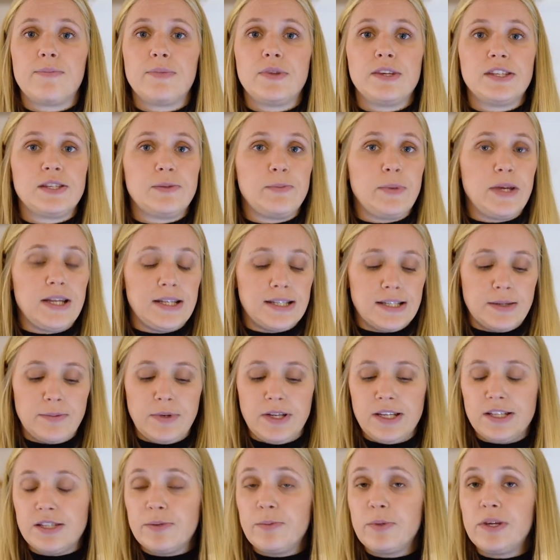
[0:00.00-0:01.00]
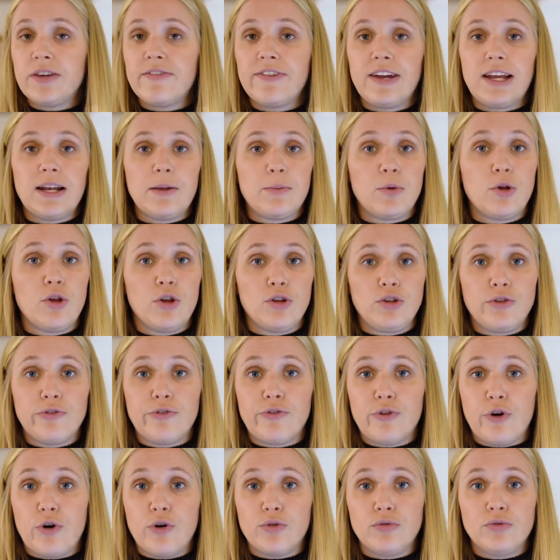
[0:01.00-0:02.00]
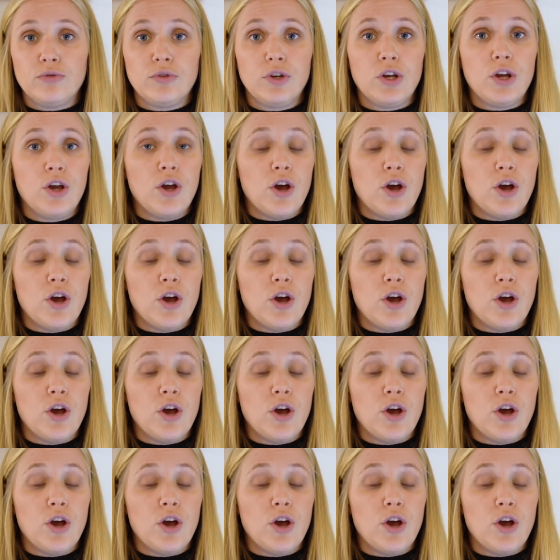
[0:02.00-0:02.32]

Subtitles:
This means it needs to be available on your phone,